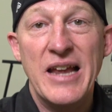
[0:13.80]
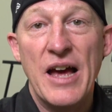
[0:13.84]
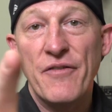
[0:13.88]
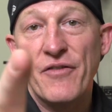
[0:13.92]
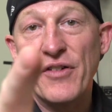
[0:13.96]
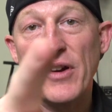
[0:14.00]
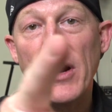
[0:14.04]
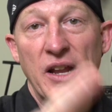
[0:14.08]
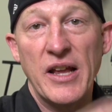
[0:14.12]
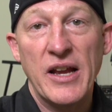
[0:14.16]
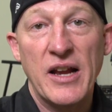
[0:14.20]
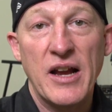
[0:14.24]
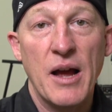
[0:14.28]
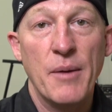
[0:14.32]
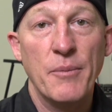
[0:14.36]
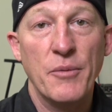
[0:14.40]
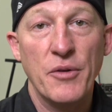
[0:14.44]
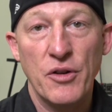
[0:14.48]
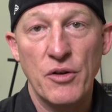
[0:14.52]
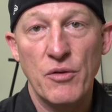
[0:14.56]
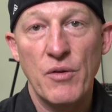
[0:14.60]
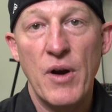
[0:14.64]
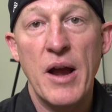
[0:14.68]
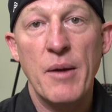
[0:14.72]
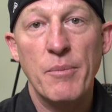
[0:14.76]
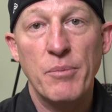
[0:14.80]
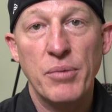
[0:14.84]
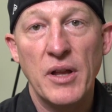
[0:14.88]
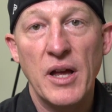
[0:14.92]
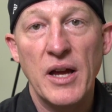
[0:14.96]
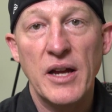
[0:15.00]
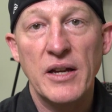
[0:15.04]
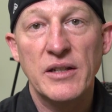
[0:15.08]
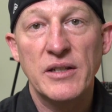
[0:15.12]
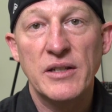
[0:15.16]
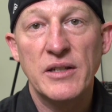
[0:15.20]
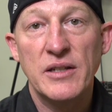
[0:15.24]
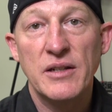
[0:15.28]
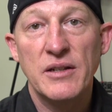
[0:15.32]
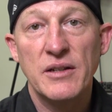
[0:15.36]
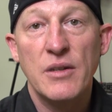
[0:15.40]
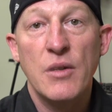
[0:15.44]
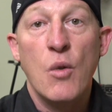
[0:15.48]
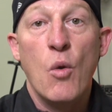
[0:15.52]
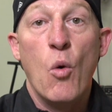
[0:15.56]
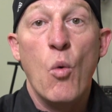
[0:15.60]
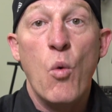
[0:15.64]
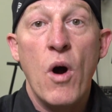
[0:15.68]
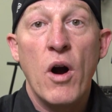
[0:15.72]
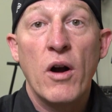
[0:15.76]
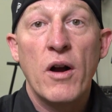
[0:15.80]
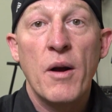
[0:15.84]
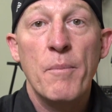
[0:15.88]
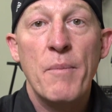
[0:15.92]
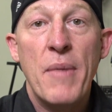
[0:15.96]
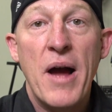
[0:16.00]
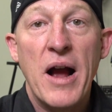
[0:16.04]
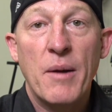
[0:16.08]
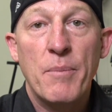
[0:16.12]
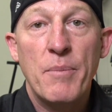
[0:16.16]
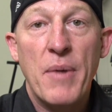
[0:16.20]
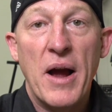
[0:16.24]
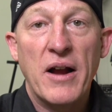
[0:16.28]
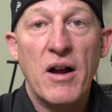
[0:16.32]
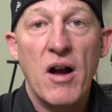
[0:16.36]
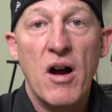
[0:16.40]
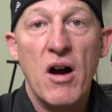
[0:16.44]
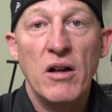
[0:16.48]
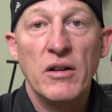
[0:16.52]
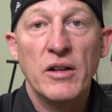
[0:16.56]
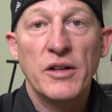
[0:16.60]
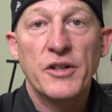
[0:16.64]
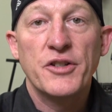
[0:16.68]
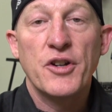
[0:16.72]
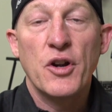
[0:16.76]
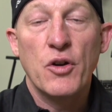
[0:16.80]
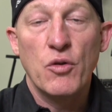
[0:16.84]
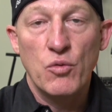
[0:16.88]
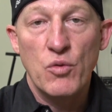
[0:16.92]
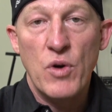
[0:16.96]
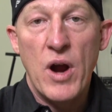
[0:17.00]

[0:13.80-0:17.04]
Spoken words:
definitely come to the right place. Welcome back, Bikeaholics.